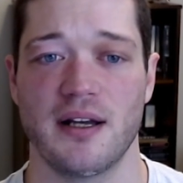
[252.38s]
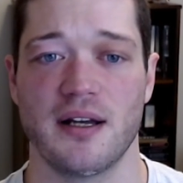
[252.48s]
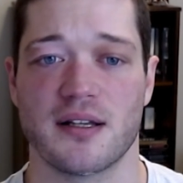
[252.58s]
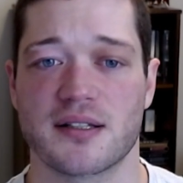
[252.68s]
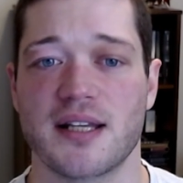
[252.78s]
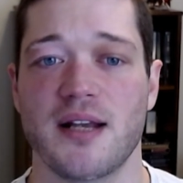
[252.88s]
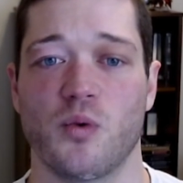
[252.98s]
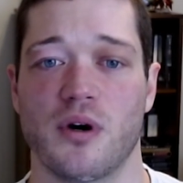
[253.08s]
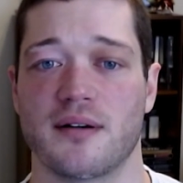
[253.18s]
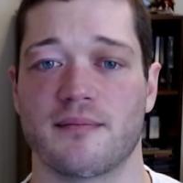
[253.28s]
Scene
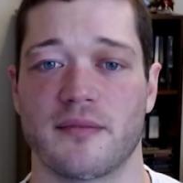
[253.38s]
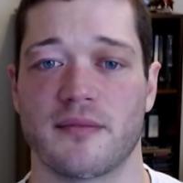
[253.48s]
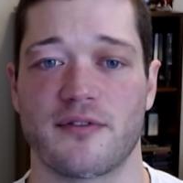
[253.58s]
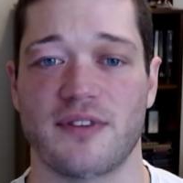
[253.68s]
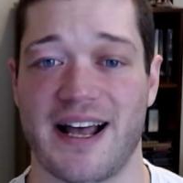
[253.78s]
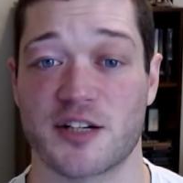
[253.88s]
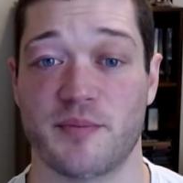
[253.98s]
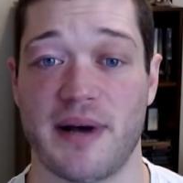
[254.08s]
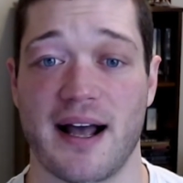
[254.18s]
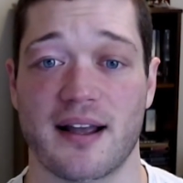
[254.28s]
1.
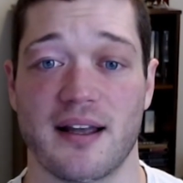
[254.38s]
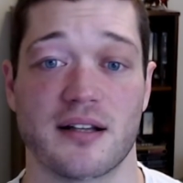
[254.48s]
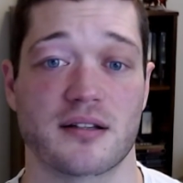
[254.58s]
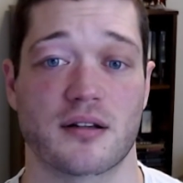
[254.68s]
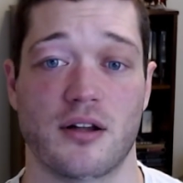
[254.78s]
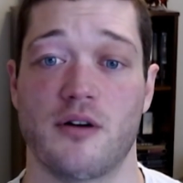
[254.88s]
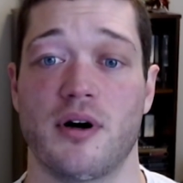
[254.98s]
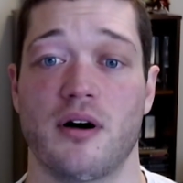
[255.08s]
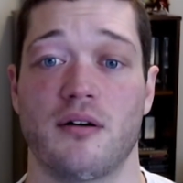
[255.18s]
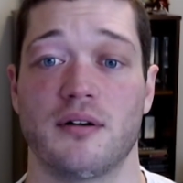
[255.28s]
Flashback and
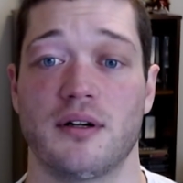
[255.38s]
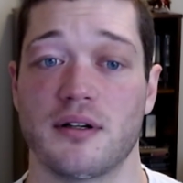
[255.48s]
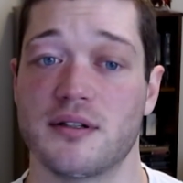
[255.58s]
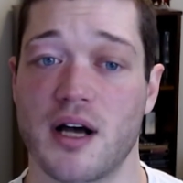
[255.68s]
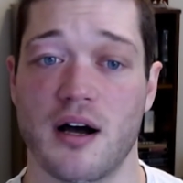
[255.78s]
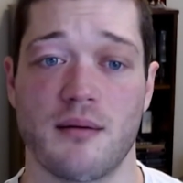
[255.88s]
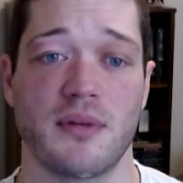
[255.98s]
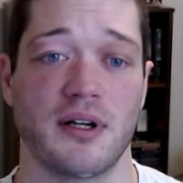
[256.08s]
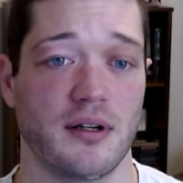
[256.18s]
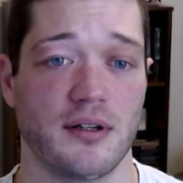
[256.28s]
slow-mo.
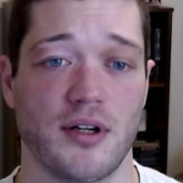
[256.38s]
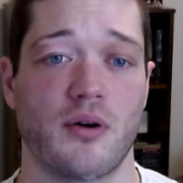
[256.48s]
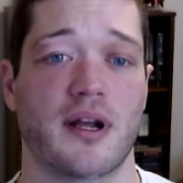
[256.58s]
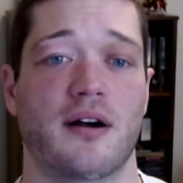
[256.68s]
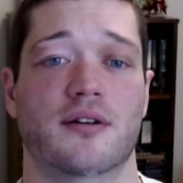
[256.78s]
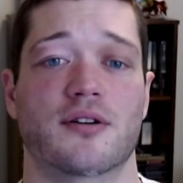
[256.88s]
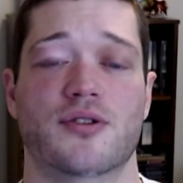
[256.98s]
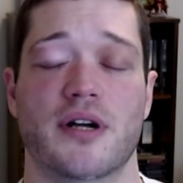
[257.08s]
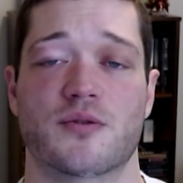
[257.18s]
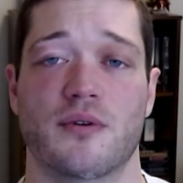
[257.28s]
Dumb, no character
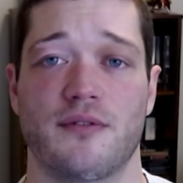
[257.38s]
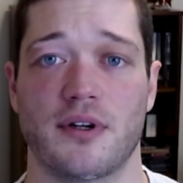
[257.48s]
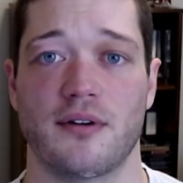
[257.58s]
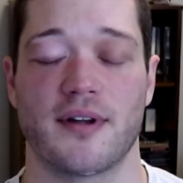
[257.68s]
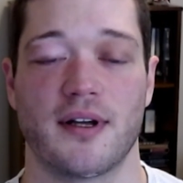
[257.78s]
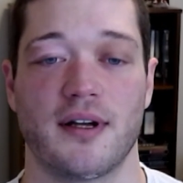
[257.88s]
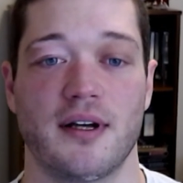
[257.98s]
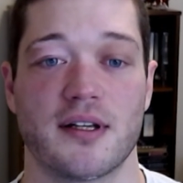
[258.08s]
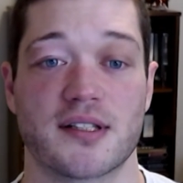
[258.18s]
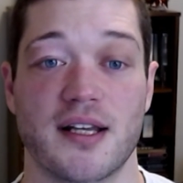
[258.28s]
traits revealed.
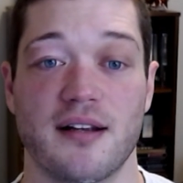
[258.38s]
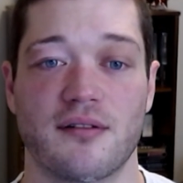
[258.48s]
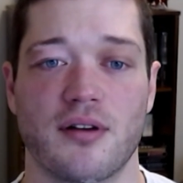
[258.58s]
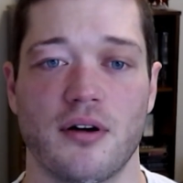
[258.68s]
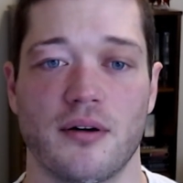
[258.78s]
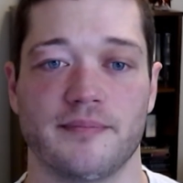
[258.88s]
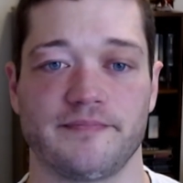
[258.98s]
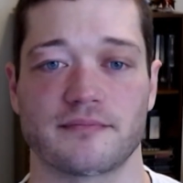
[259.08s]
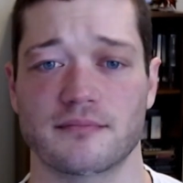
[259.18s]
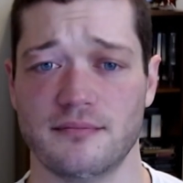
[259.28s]
Scene 2.
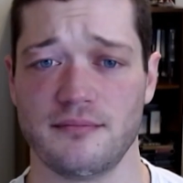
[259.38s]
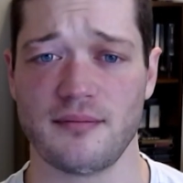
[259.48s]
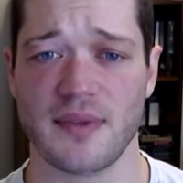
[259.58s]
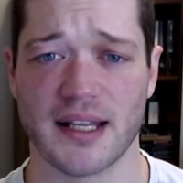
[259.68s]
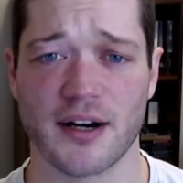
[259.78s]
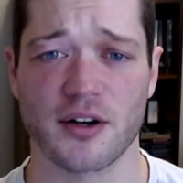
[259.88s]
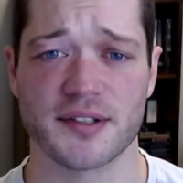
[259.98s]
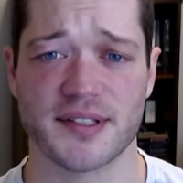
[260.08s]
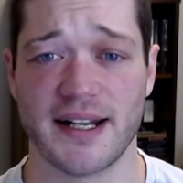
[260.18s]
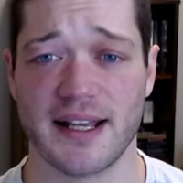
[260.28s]
Carol
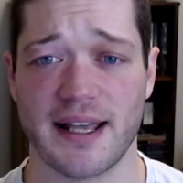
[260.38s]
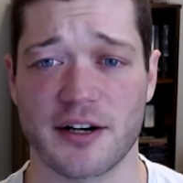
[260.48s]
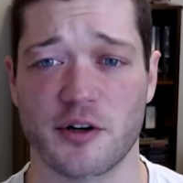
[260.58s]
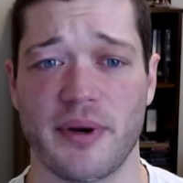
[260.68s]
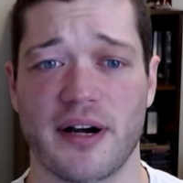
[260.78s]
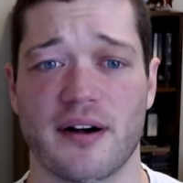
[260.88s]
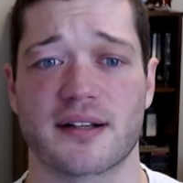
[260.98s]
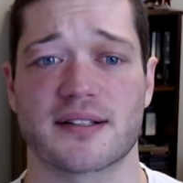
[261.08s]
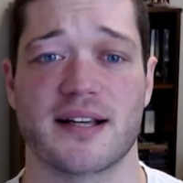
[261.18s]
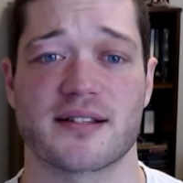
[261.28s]
sitting in her
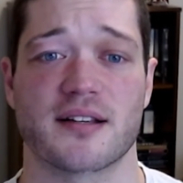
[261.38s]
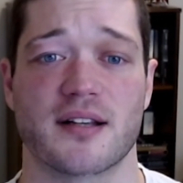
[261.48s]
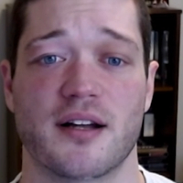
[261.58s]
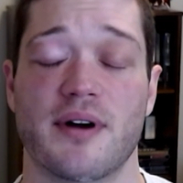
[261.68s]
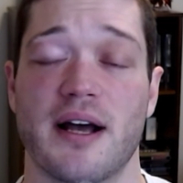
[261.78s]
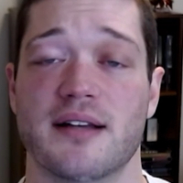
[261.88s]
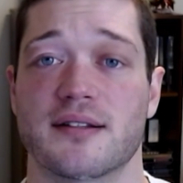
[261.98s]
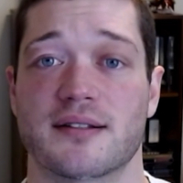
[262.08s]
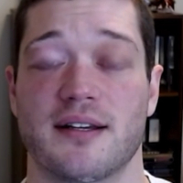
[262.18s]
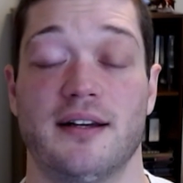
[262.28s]
barracks as the sun rises.